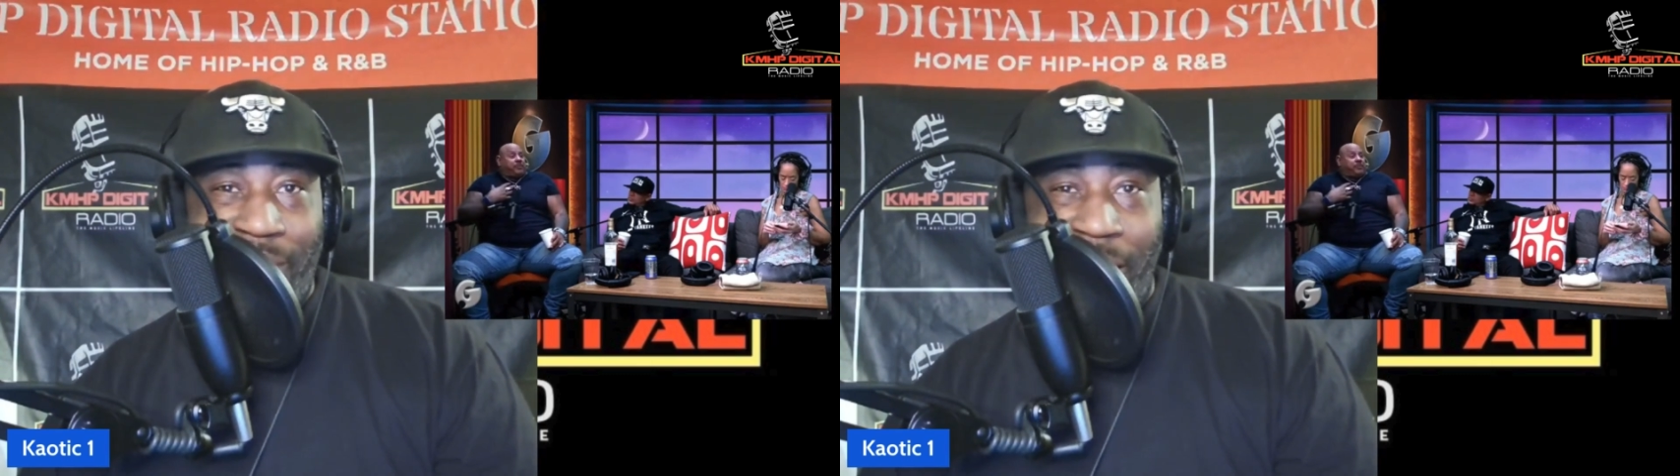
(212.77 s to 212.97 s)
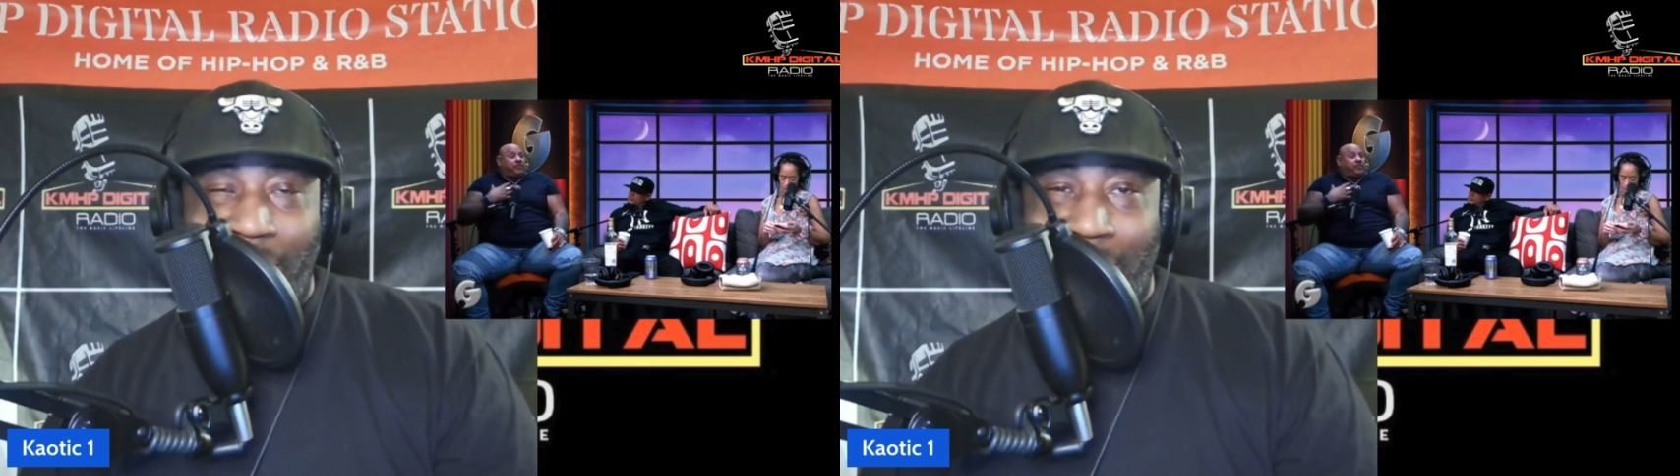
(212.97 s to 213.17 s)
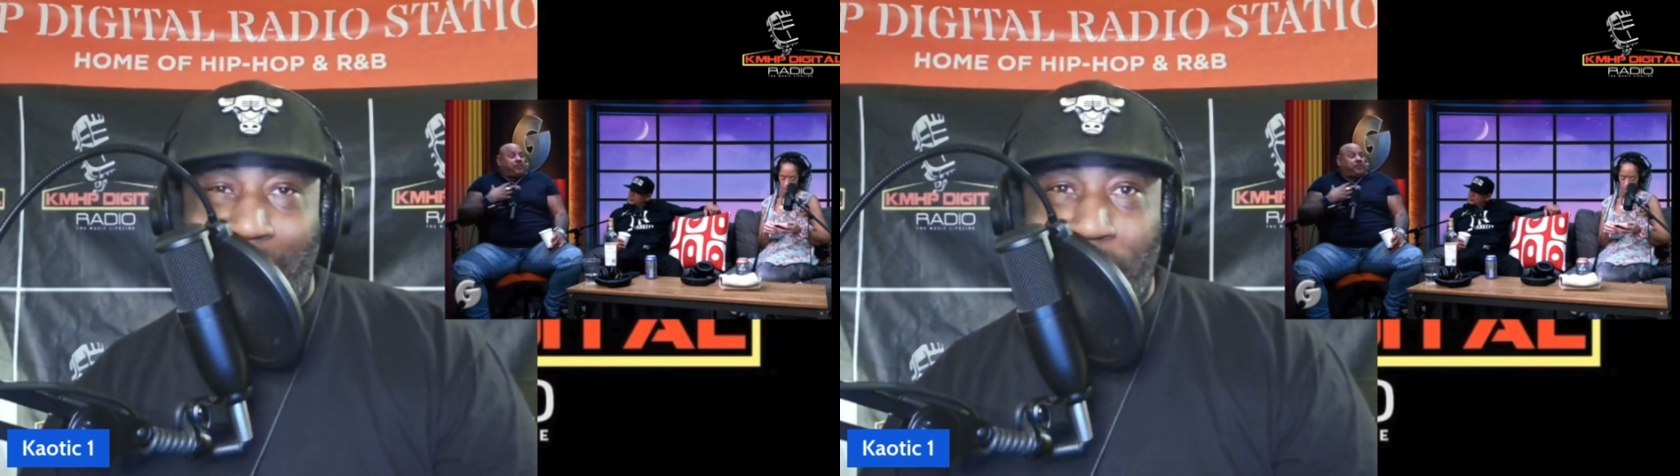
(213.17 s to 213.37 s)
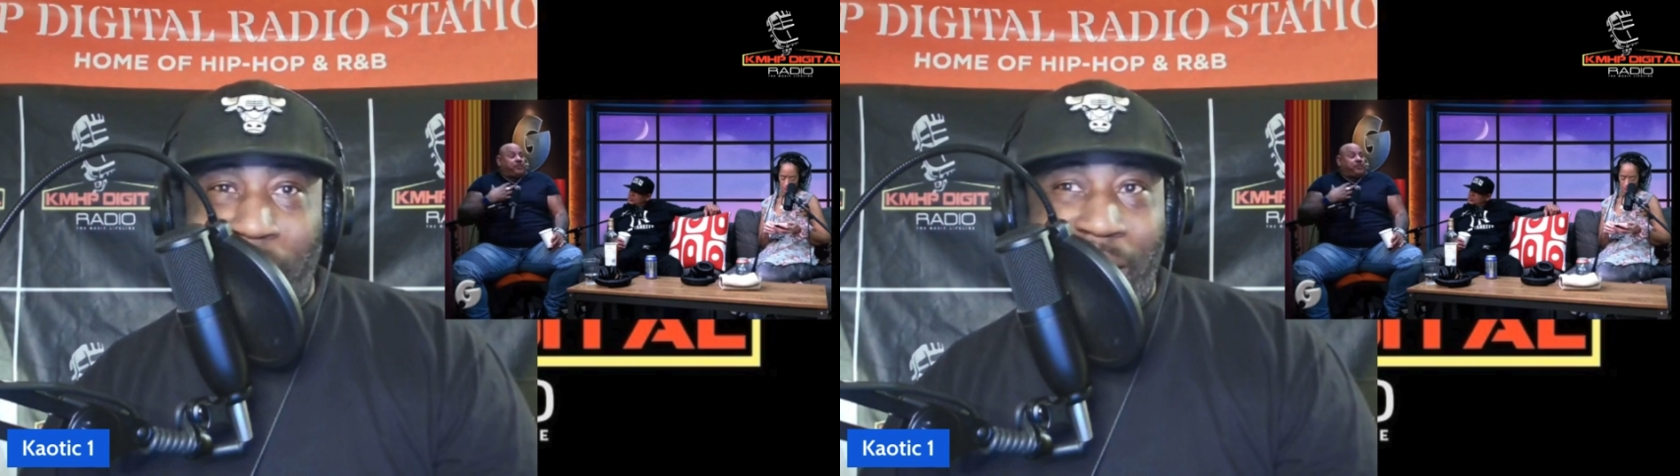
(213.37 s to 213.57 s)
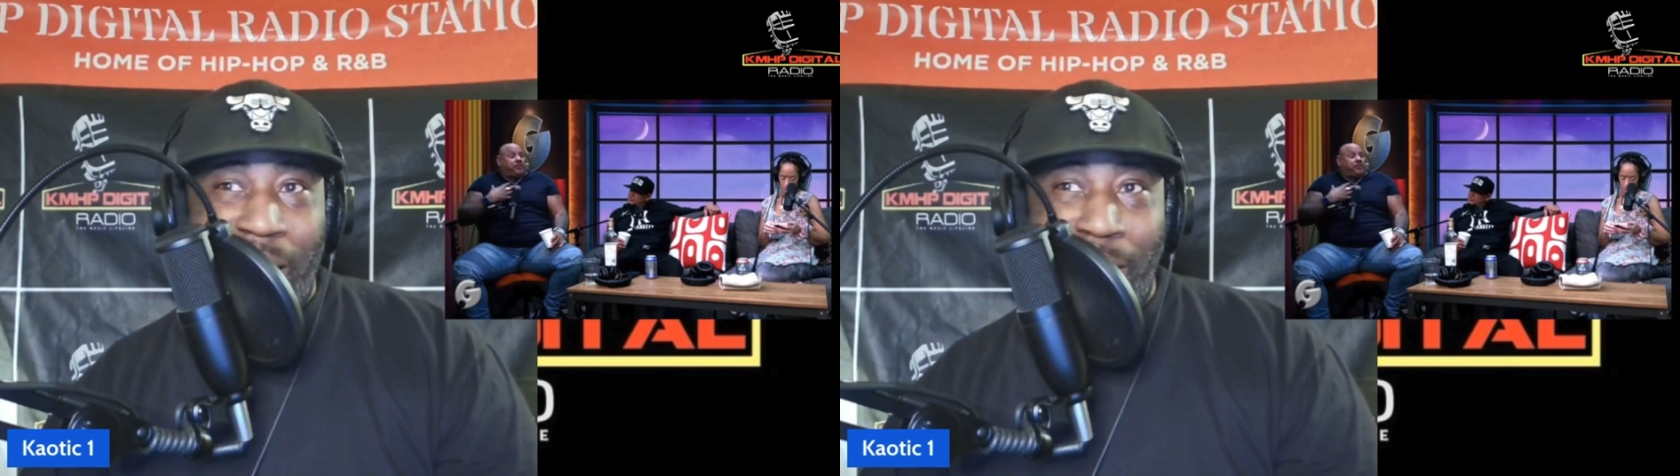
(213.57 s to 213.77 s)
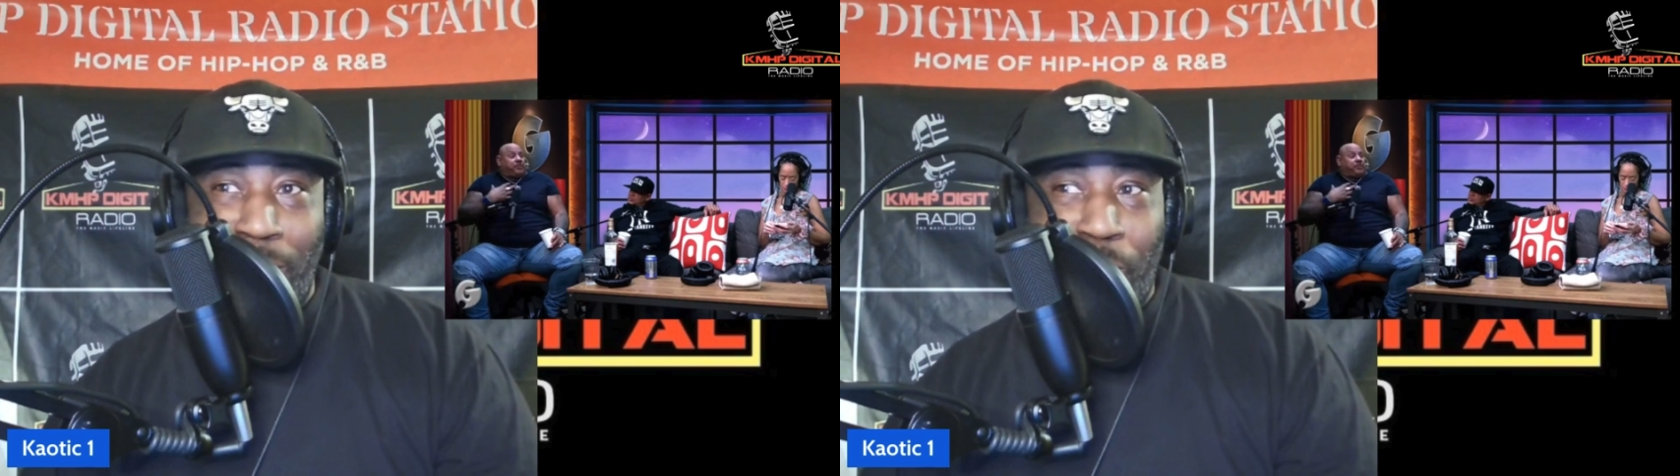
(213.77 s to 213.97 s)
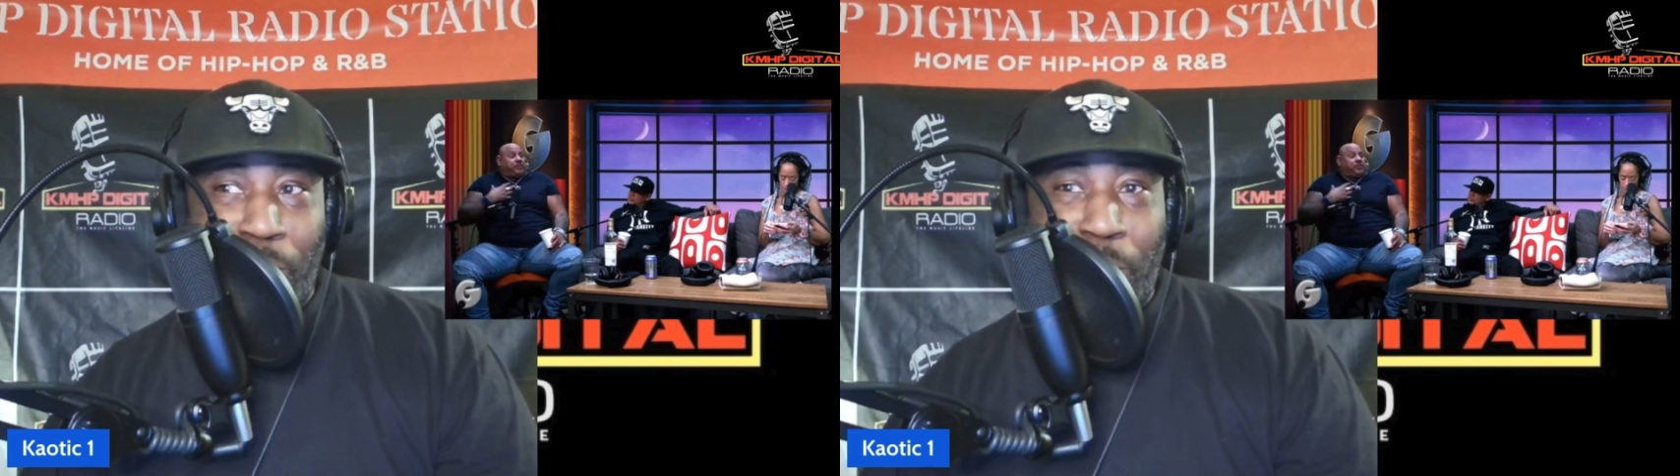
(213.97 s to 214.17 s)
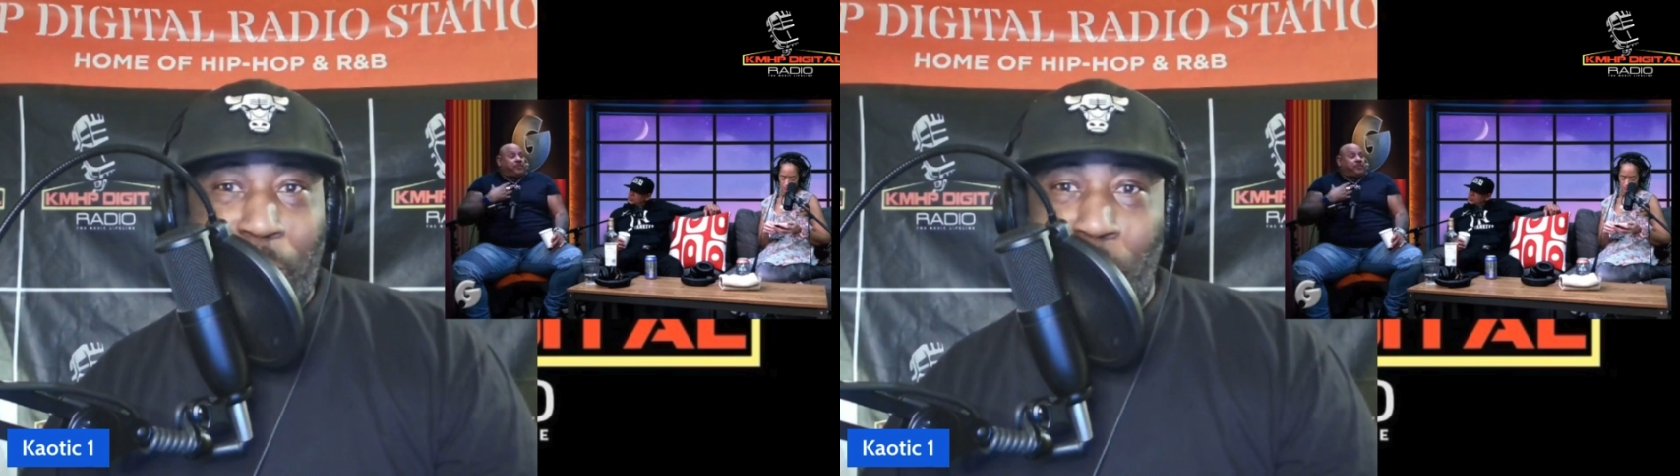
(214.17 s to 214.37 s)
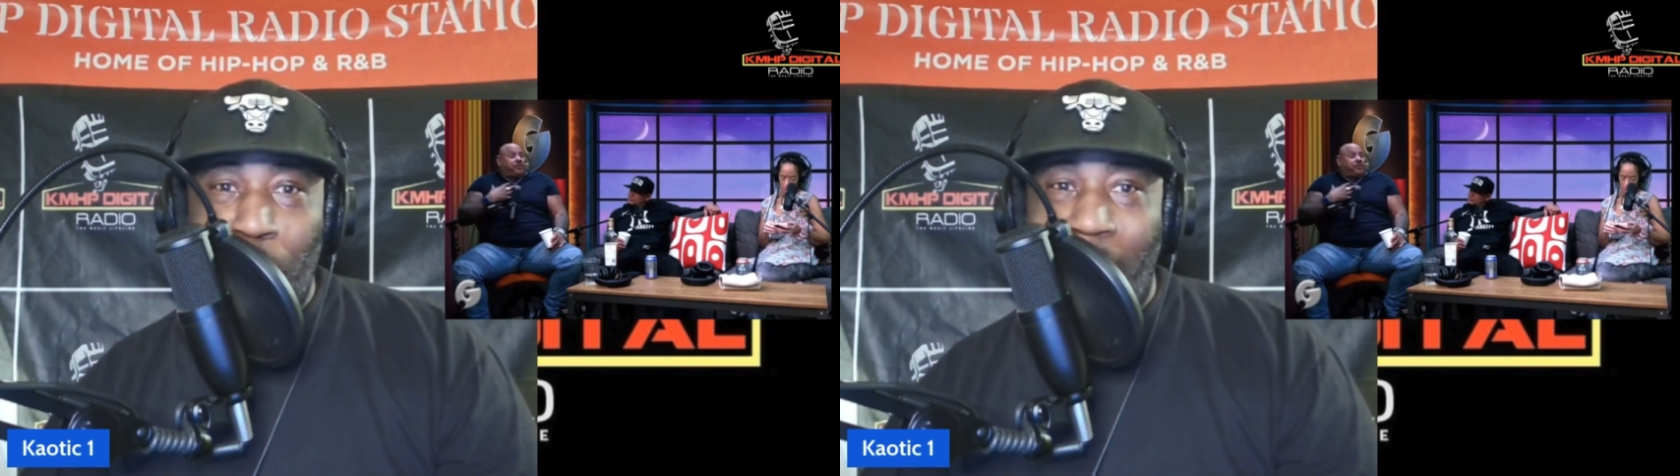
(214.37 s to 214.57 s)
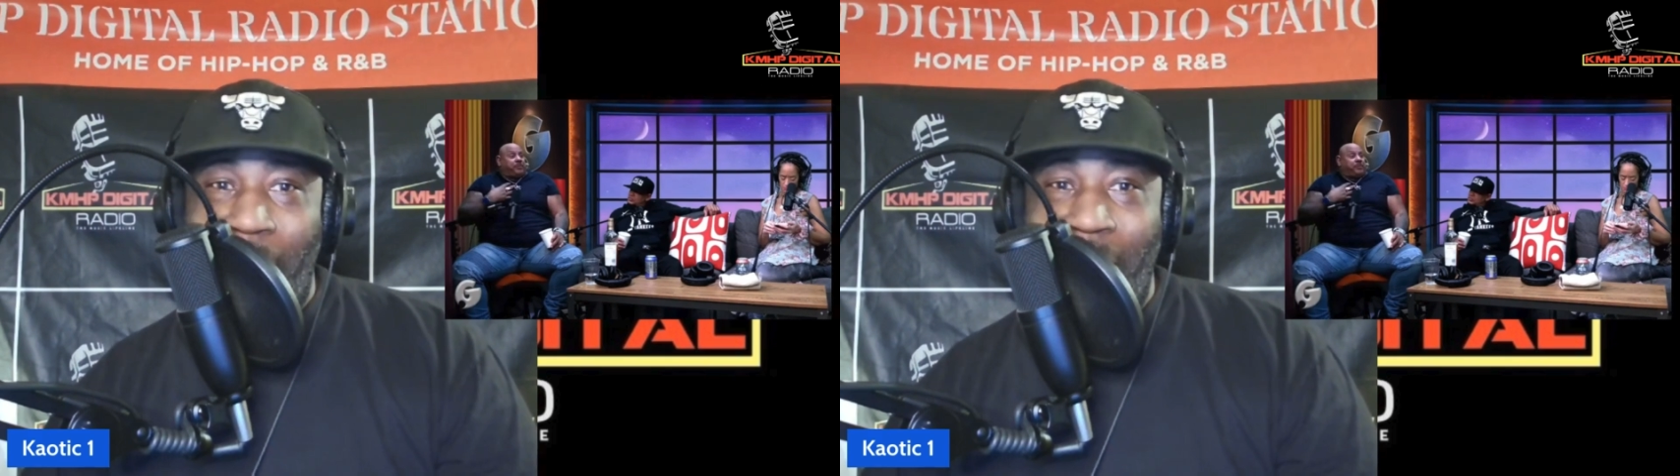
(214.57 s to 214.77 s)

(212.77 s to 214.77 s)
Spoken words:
And to be honest with you,